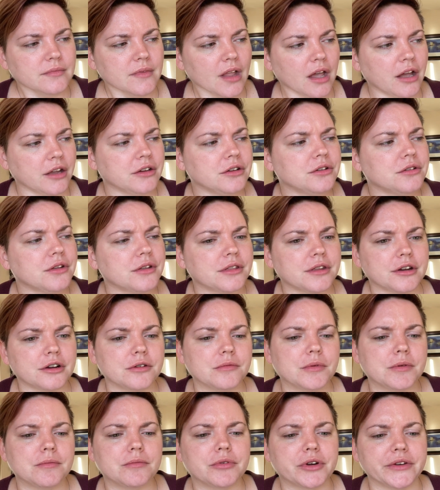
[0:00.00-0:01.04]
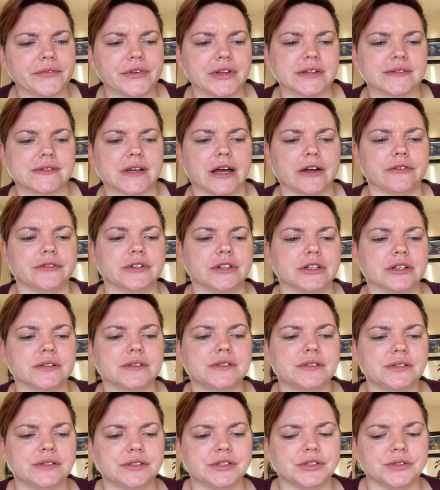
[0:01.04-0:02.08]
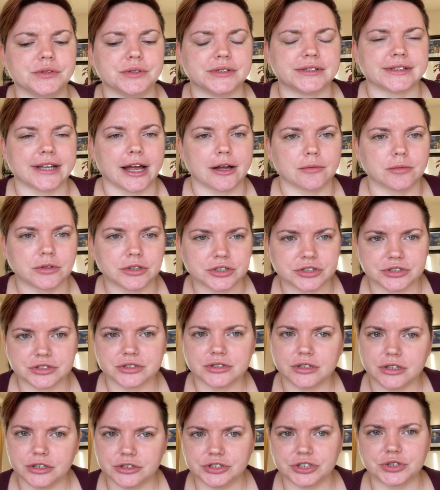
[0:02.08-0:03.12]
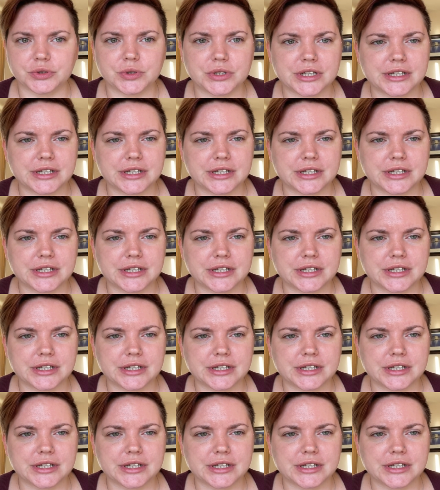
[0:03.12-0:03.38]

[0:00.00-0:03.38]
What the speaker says: I knew that there had been previous efforts to establish a Jewish